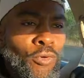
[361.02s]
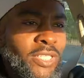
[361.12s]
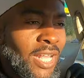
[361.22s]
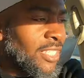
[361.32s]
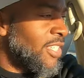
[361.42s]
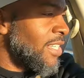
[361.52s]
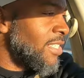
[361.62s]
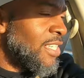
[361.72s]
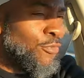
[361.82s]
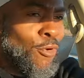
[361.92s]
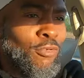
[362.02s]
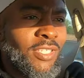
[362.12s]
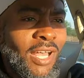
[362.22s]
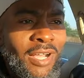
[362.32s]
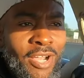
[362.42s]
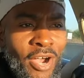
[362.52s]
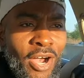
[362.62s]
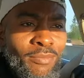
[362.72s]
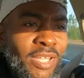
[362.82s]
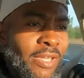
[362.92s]
Woosah, JC, woosah,
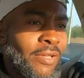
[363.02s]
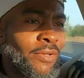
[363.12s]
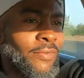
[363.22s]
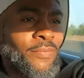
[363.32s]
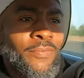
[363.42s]
calm down.